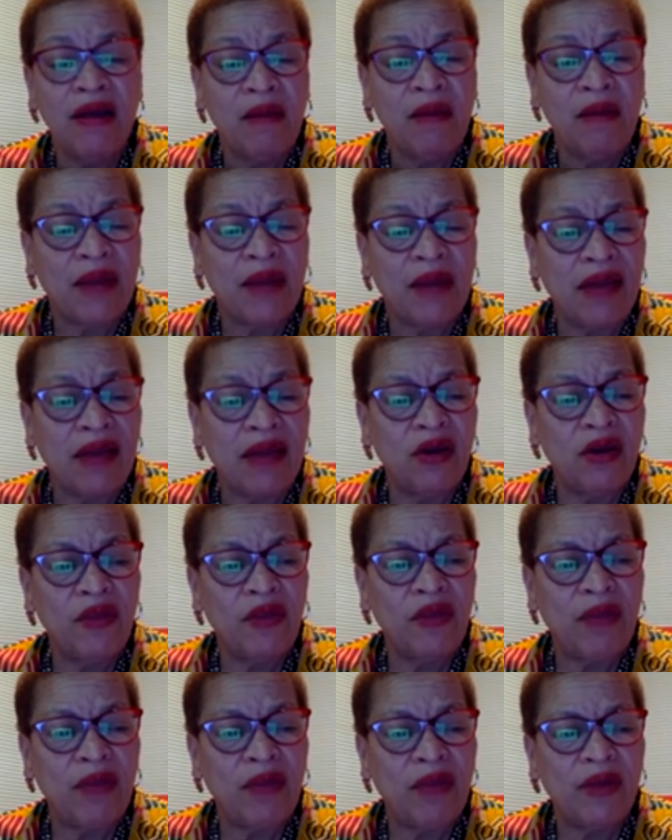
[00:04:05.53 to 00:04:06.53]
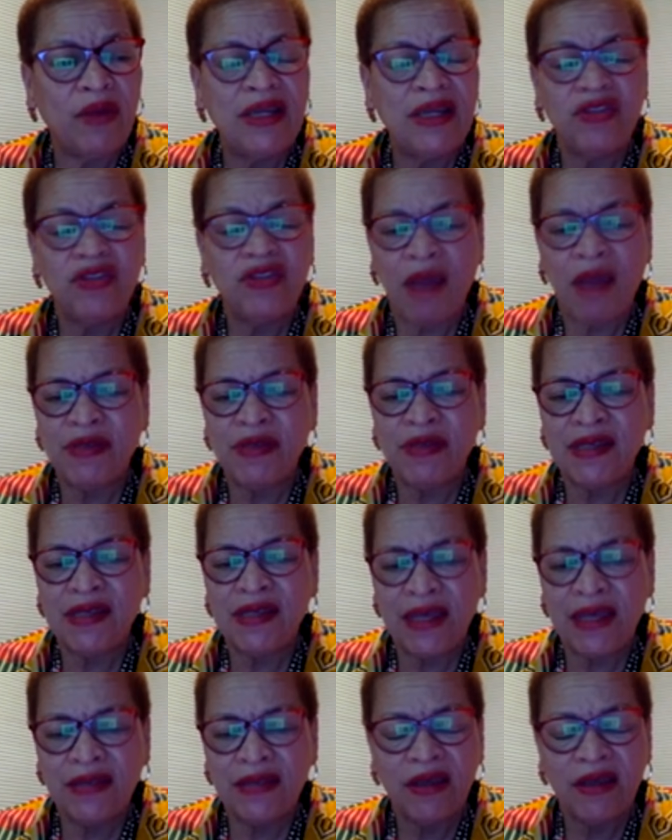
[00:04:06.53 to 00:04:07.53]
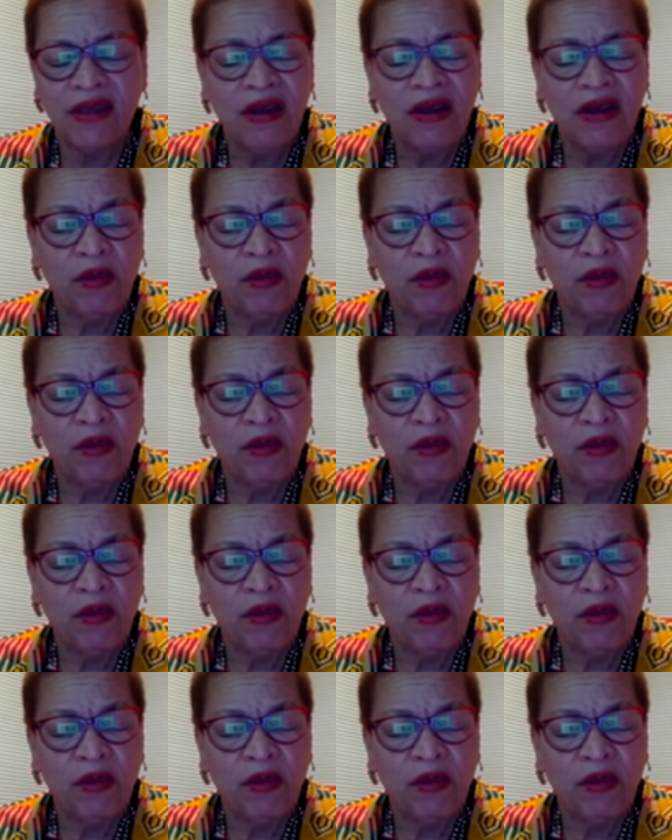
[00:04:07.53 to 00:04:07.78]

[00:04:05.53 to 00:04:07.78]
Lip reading: but I know that when he drops seeds